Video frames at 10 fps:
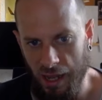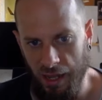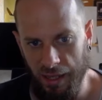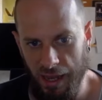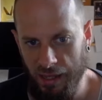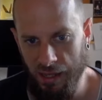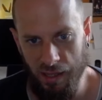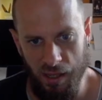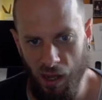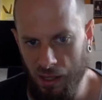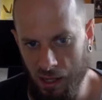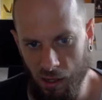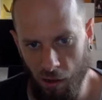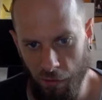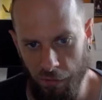has tons
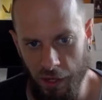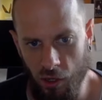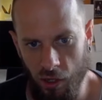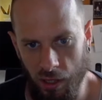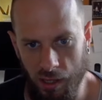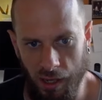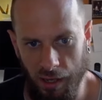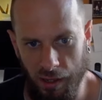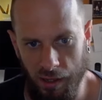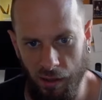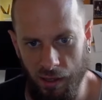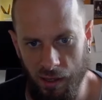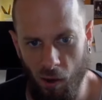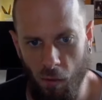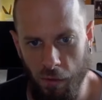of features and is
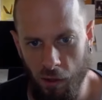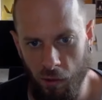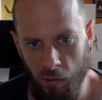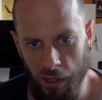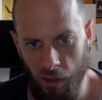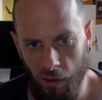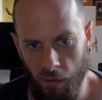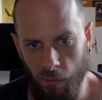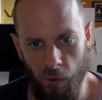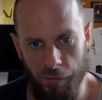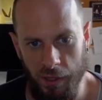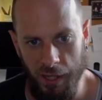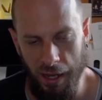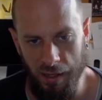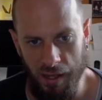overloaded with
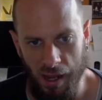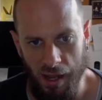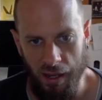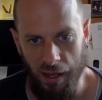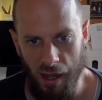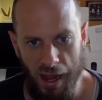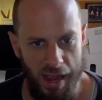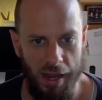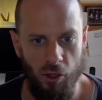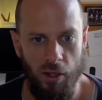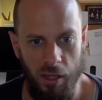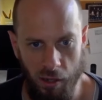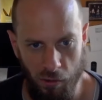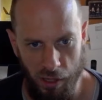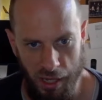things I actually
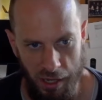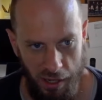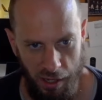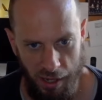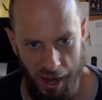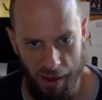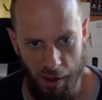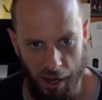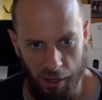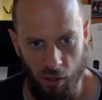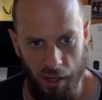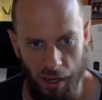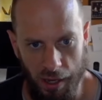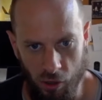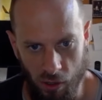don't need in a game
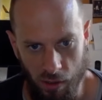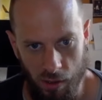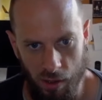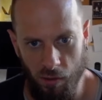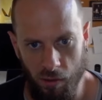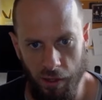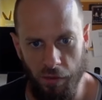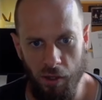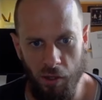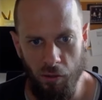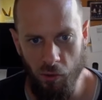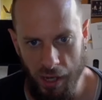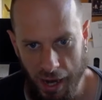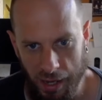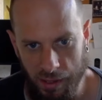engine. So if you don't
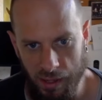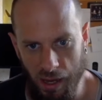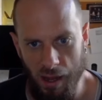create the